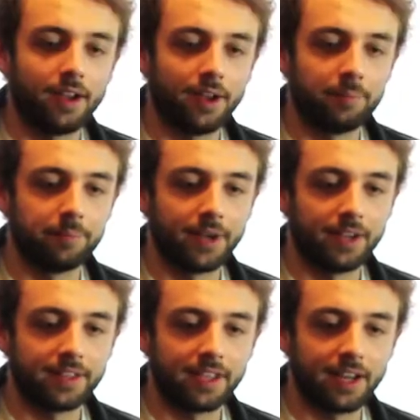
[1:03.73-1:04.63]

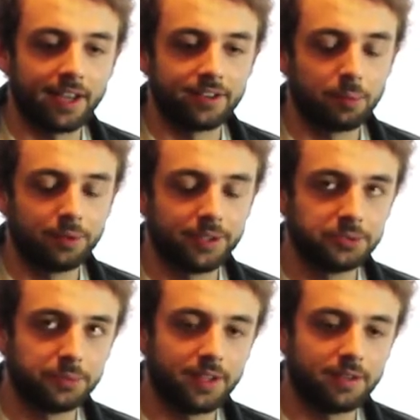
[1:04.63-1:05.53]
And then I had an
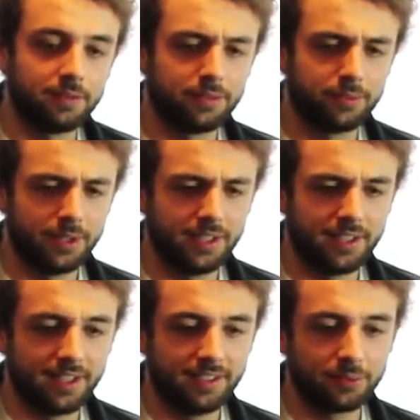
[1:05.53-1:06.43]
operation within 3
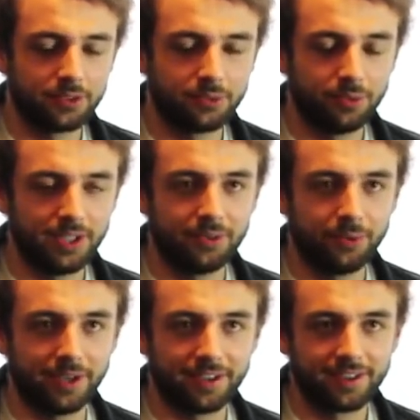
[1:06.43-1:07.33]
days, which was really
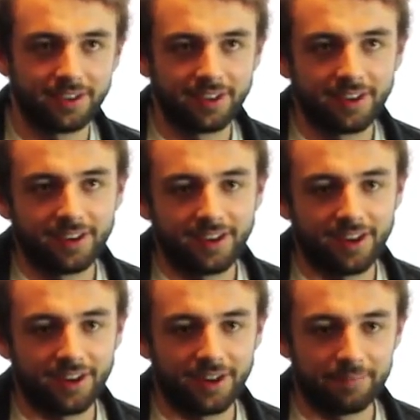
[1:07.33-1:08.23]
quick.
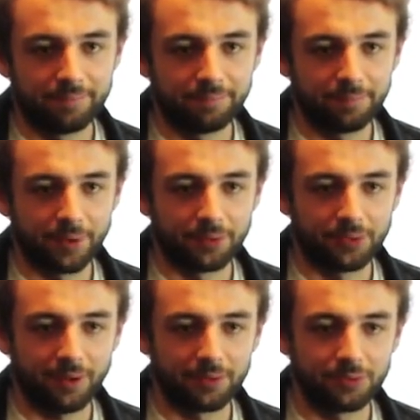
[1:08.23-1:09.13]
But
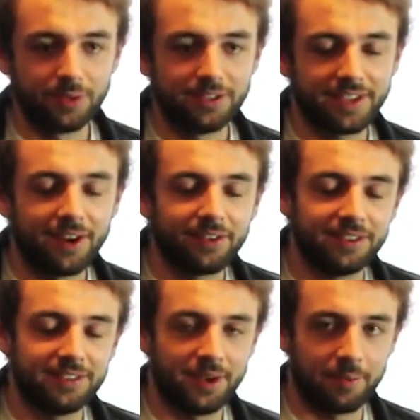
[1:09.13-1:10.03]
it was really scary
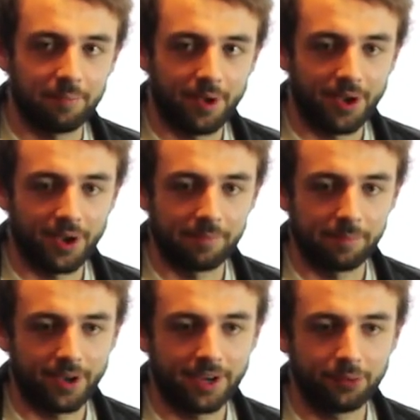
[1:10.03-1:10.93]
at the time.
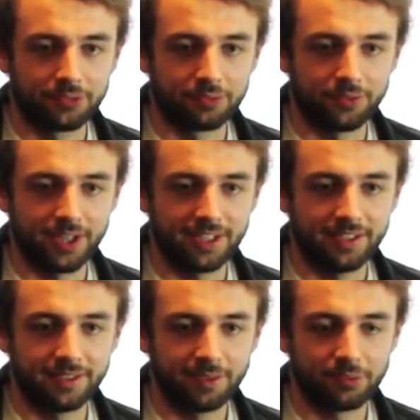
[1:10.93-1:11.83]
But I wasn't really,
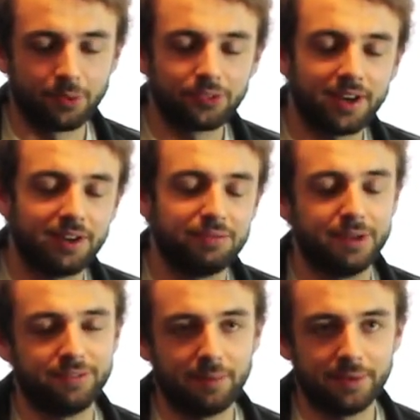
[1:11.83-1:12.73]
it was more scary for
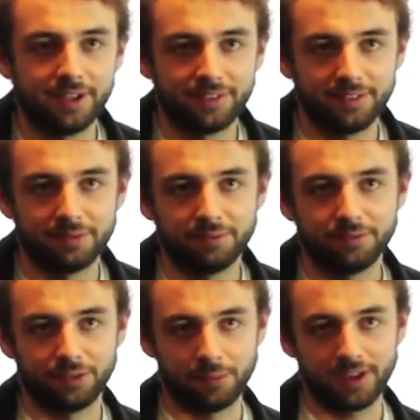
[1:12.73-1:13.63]
my family than
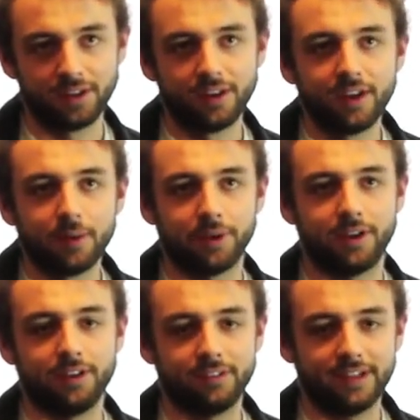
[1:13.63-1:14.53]
for me,
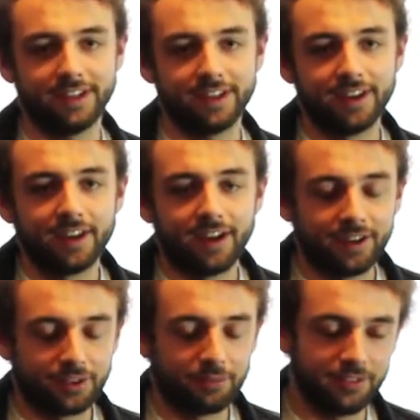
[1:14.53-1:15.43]
because like
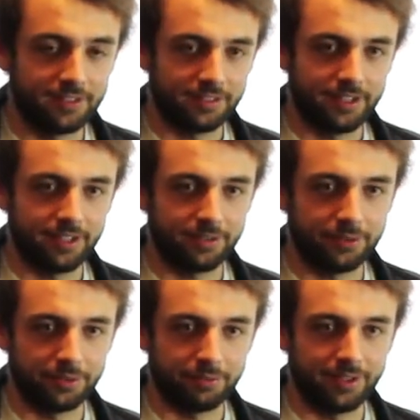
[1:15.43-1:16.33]
I'd obviously done like
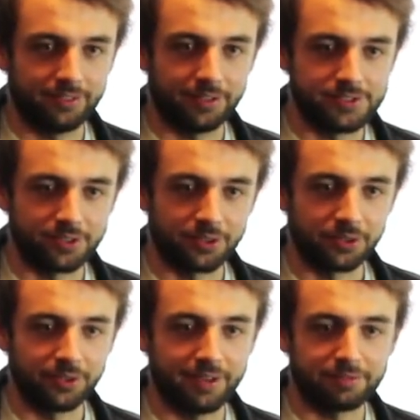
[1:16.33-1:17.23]
all the research and
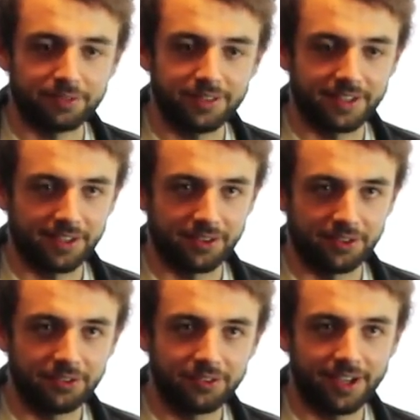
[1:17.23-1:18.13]
Googled everything I
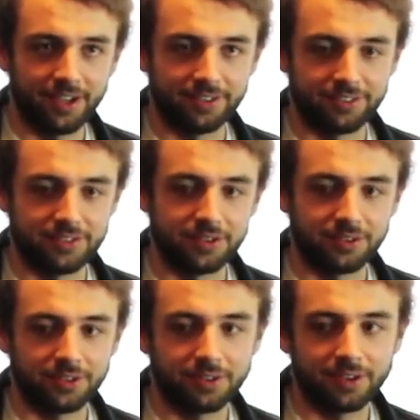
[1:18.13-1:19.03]
could and knew
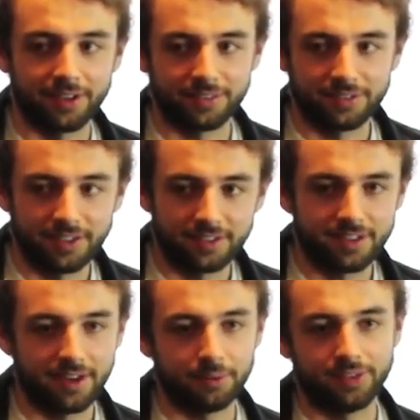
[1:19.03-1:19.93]
that at the stage
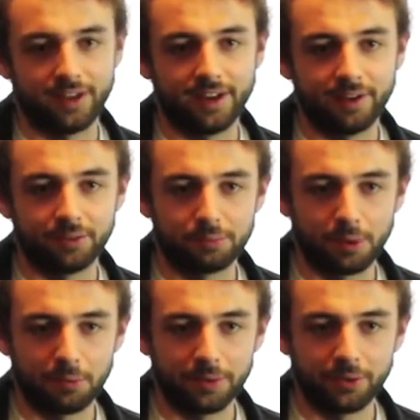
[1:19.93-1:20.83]
that I was at, I was
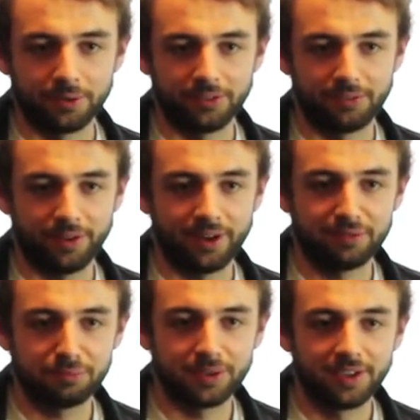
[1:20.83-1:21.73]
probably going to
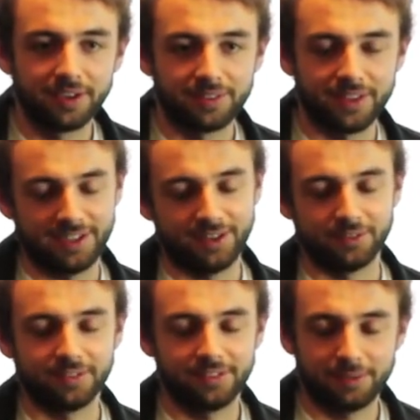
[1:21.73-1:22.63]
survive, but they
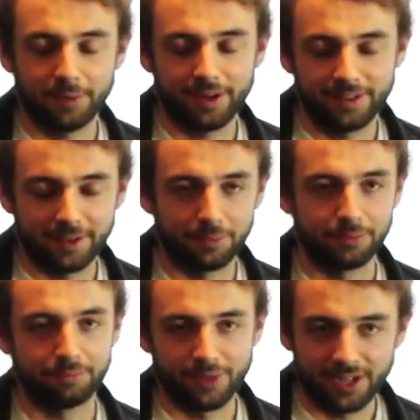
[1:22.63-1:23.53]
couldn't see that. They were
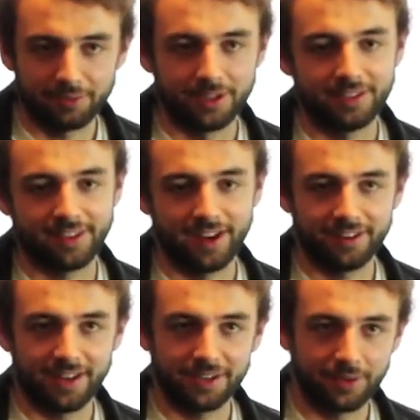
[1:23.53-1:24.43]
really, really
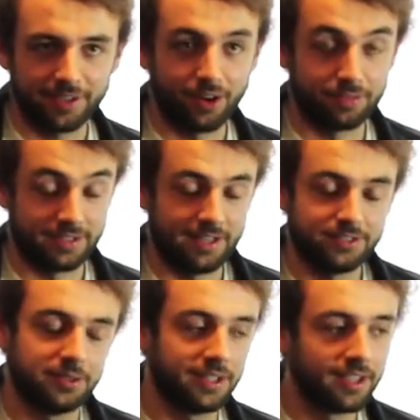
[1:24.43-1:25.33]
scared anyway,
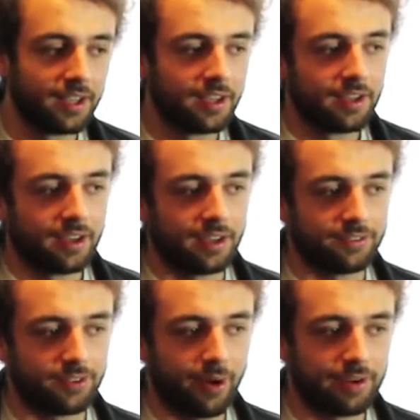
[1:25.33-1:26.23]
naturally. And
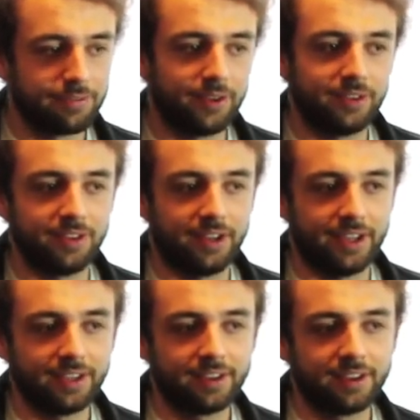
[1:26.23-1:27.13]
so I found that
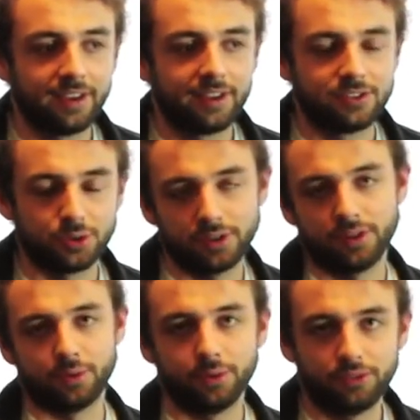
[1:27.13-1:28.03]
like during the
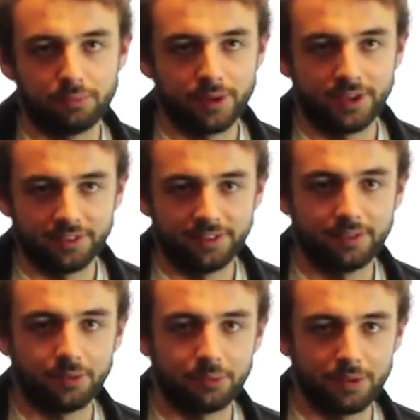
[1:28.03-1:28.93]
course of my illness,
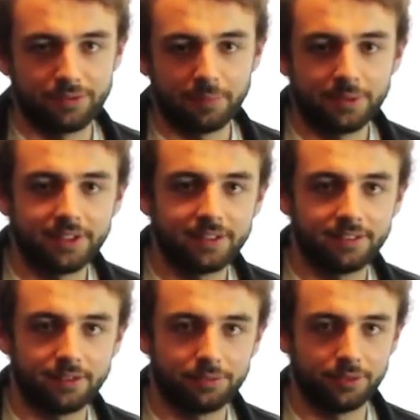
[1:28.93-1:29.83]
it was my family that
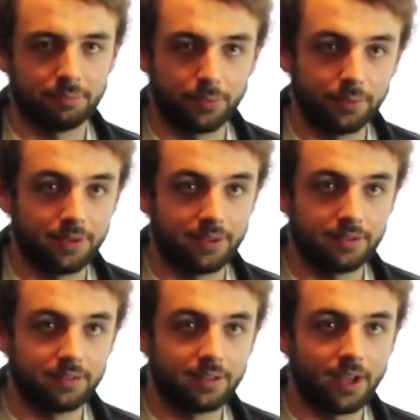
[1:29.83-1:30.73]
suffered more
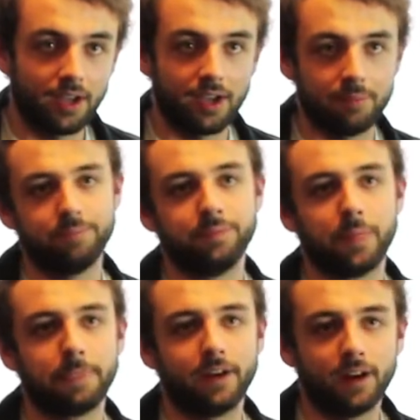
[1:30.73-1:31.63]
than
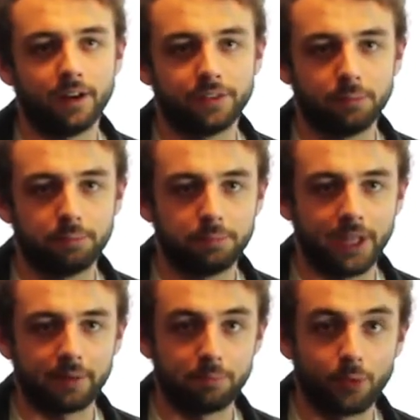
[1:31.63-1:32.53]

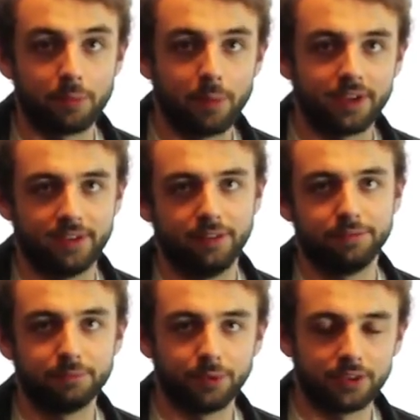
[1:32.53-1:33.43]
more than
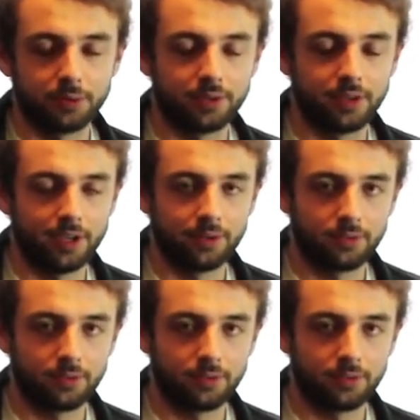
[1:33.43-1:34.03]
myself, more than I would